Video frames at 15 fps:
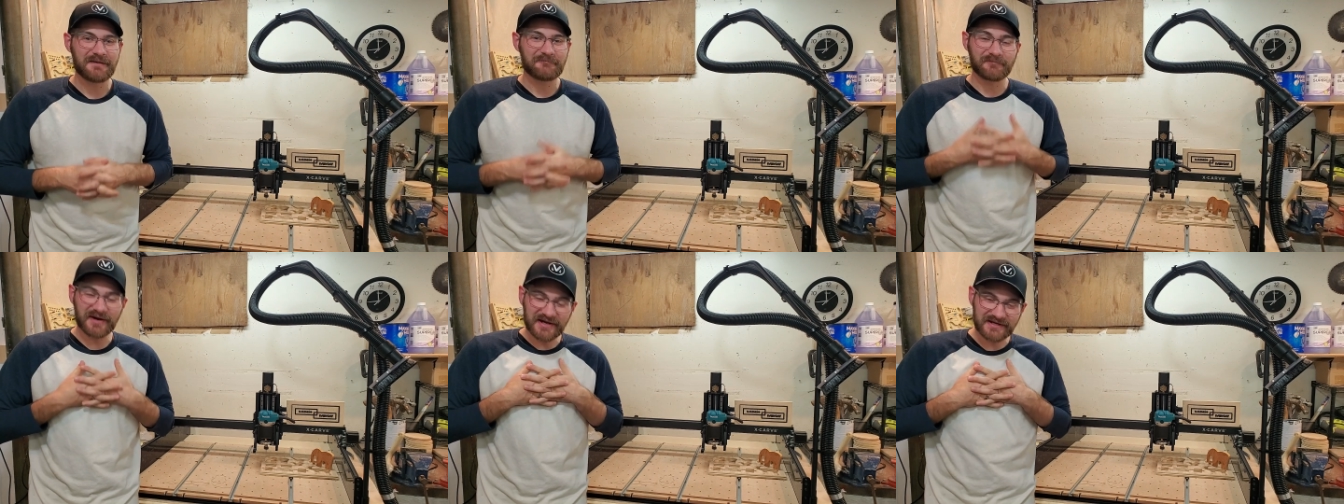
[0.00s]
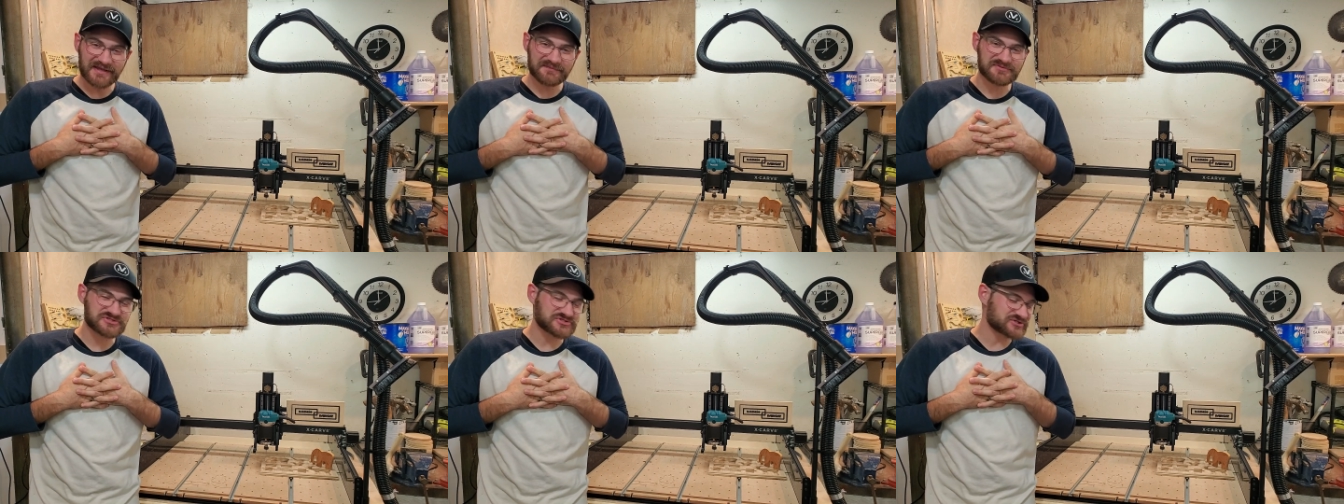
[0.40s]
My
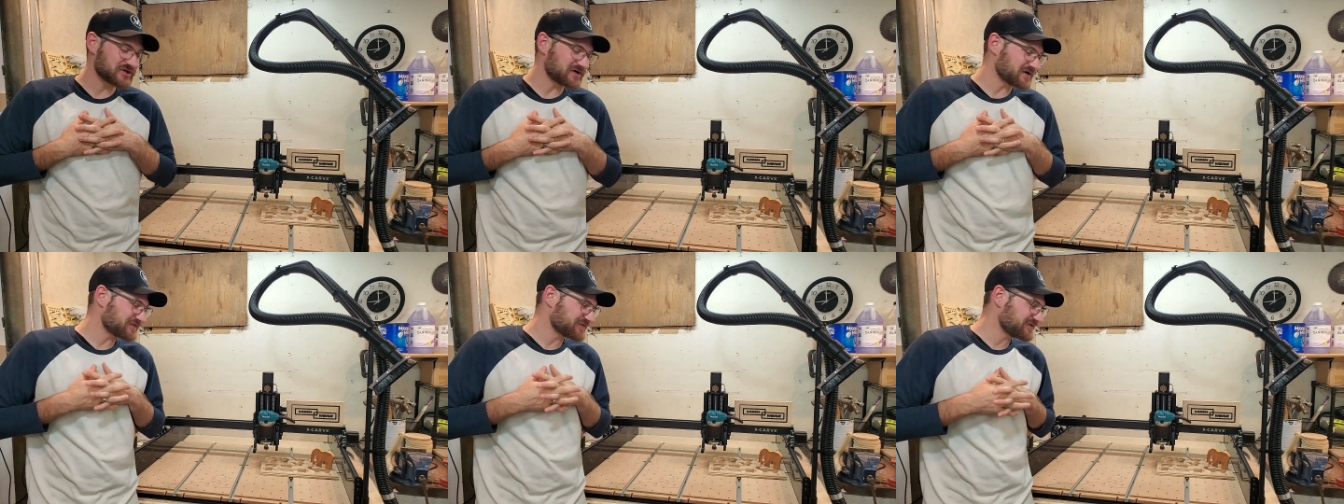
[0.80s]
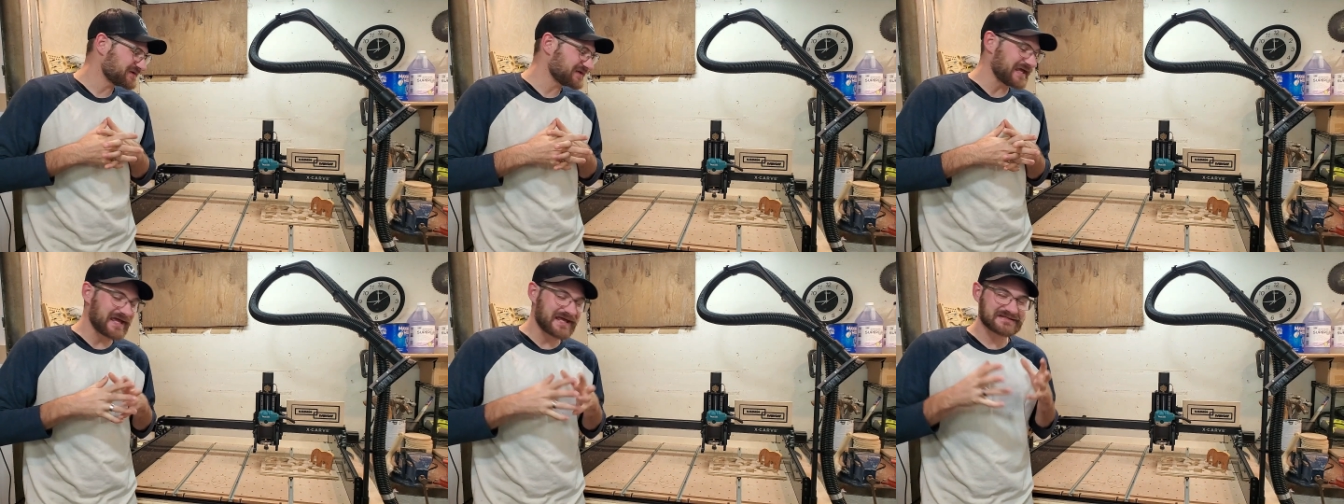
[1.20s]
name is
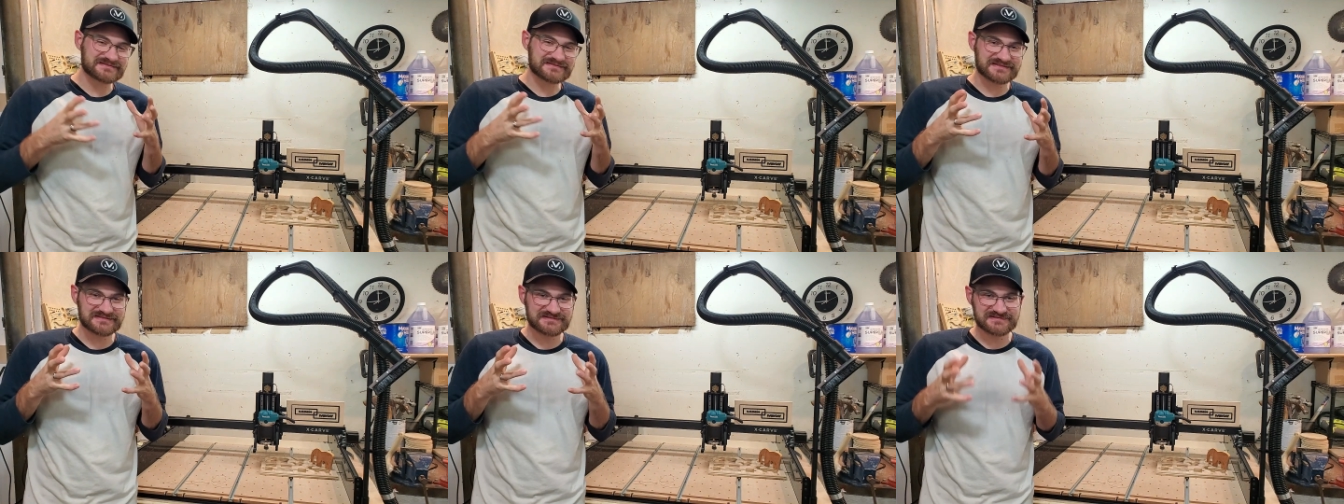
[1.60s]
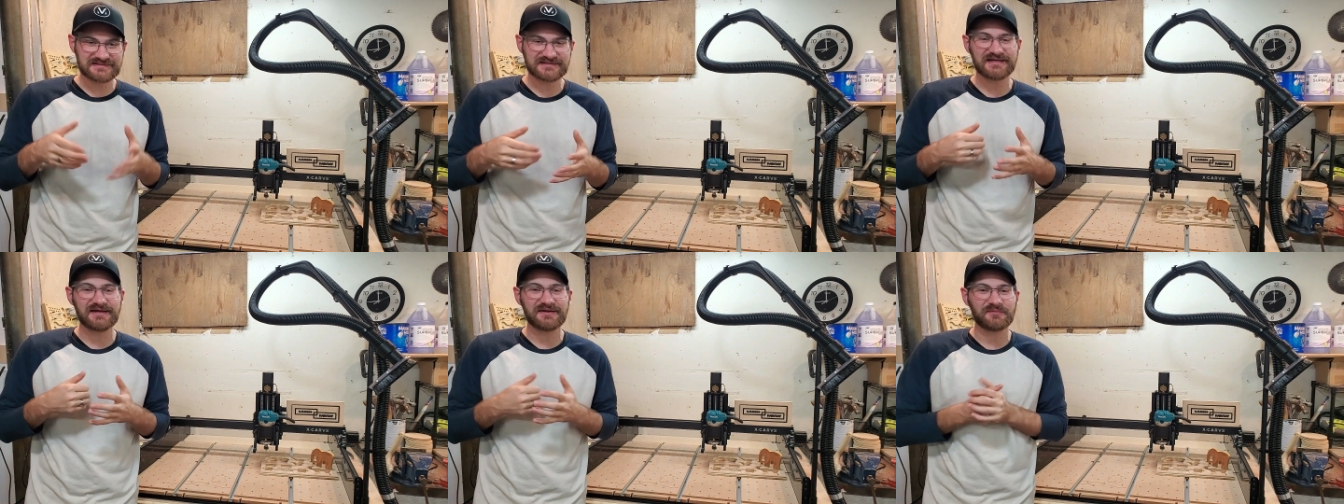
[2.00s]
Jonathan, and
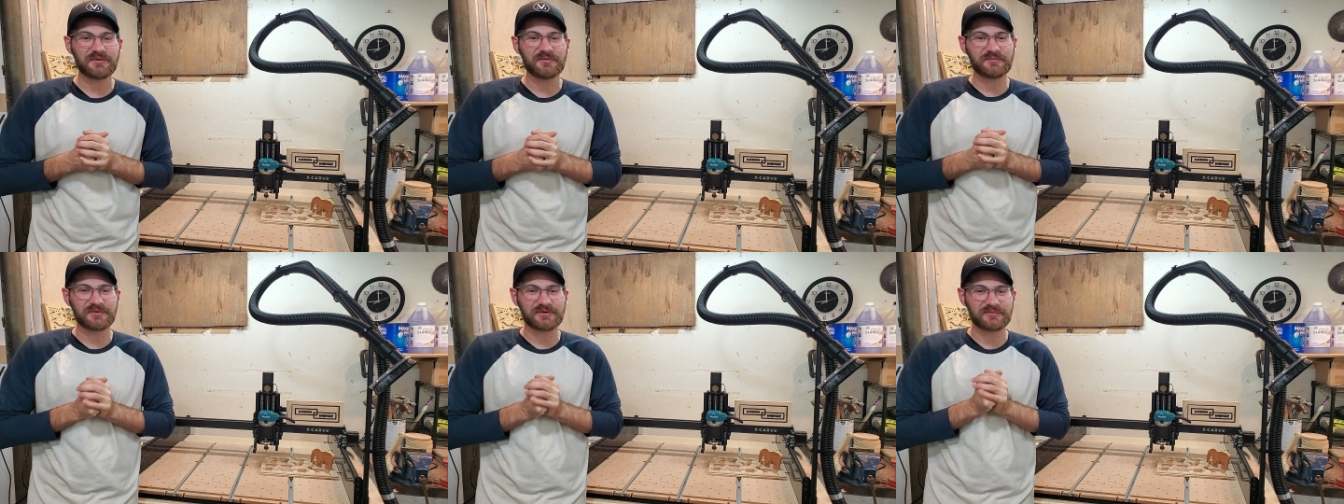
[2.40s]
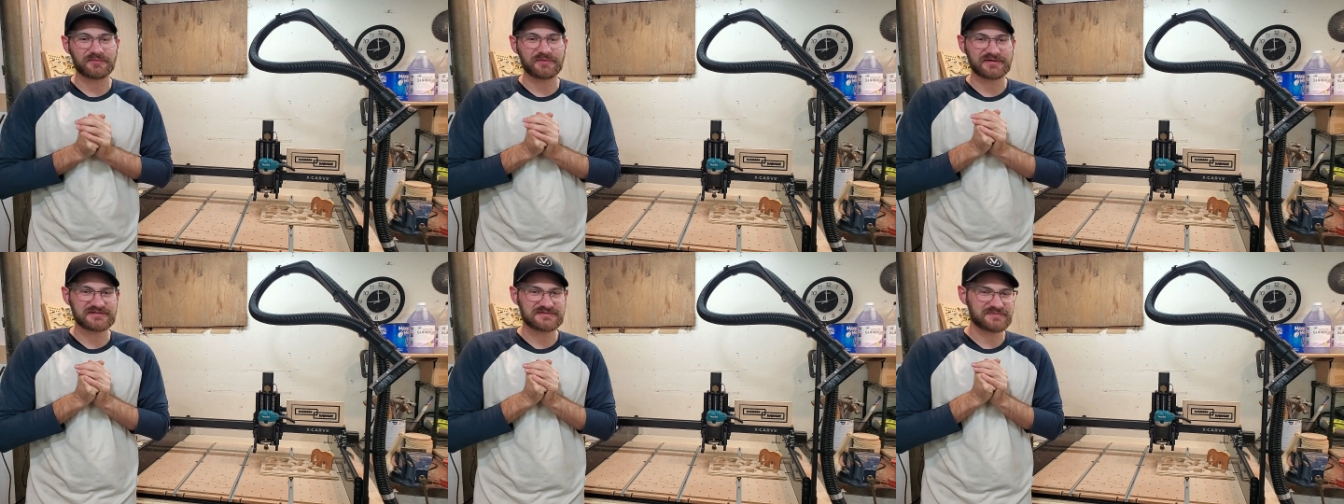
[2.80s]
today what we're
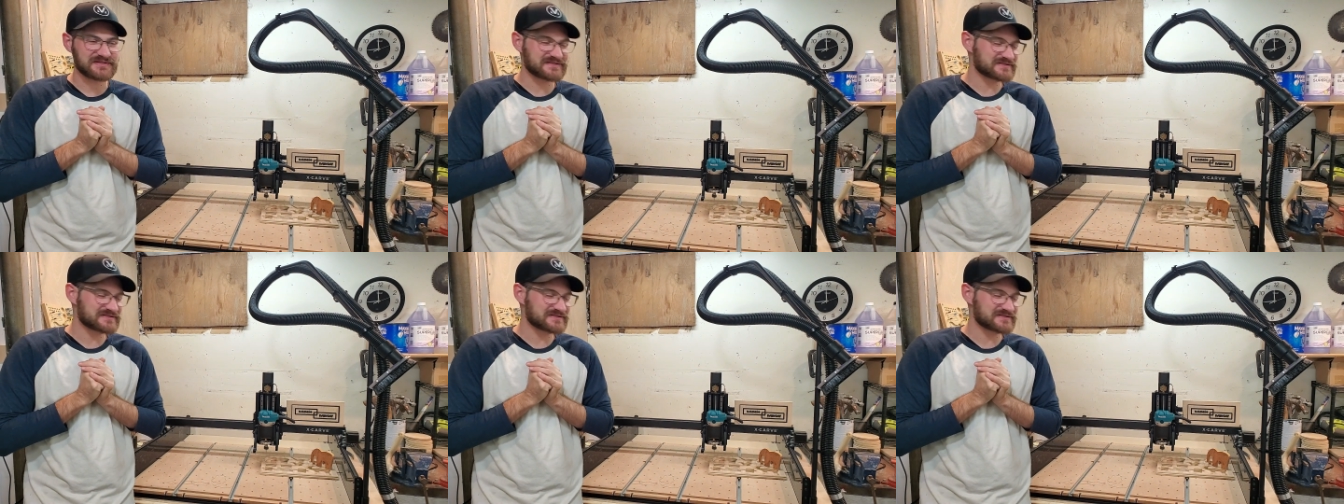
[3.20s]
going to be